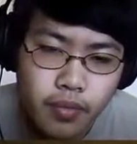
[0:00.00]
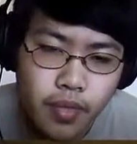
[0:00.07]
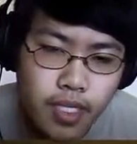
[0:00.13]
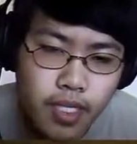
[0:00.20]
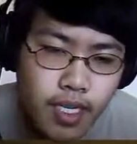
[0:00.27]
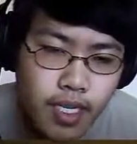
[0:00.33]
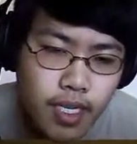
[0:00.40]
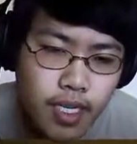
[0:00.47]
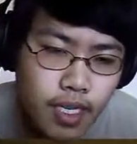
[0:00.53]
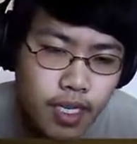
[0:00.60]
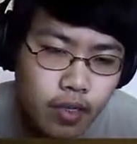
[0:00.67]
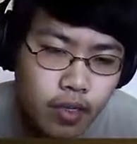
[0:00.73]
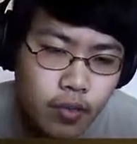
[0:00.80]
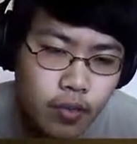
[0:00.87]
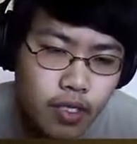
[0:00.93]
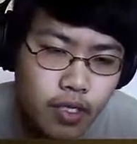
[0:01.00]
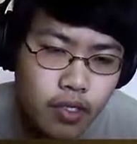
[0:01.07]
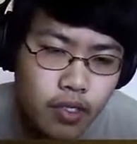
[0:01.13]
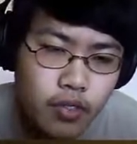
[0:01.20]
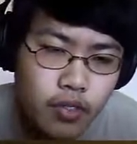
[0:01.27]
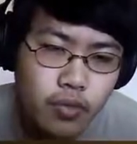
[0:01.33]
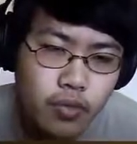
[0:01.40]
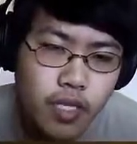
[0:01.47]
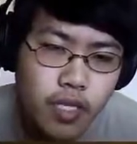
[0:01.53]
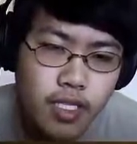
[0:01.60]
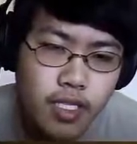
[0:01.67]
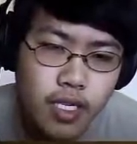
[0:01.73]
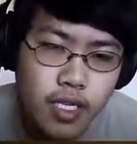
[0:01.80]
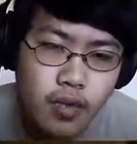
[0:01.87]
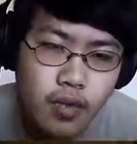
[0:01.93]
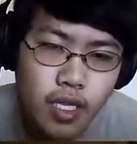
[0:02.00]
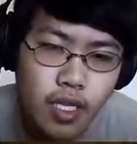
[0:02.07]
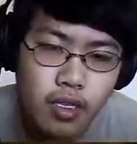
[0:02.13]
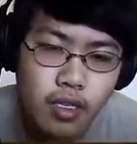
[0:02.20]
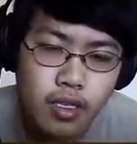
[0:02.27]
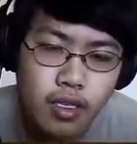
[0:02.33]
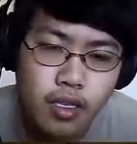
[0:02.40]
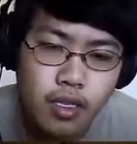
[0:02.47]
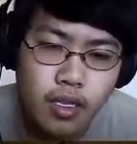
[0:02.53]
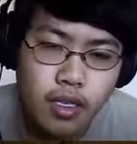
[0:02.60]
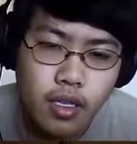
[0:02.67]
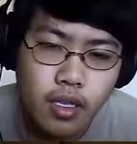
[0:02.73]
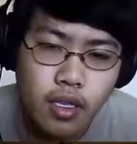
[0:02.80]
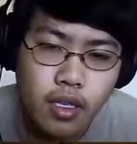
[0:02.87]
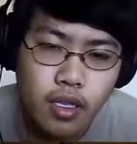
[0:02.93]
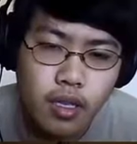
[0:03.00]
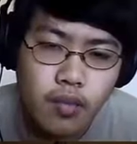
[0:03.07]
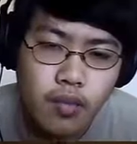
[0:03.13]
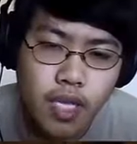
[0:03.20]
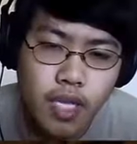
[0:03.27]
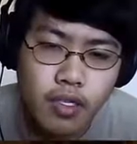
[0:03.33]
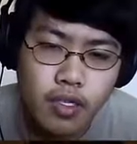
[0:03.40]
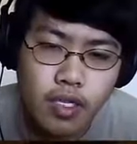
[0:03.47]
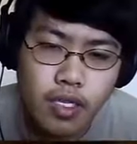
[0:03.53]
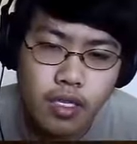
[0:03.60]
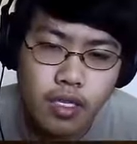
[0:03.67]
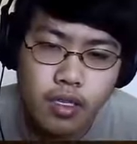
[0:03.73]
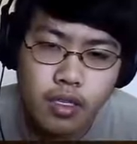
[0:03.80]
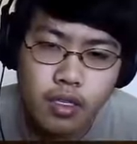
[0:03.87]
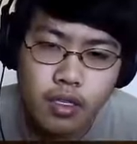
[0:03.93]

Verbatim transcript: It's getting late. It'll be dark soon. Yes, I know that. Let me actually...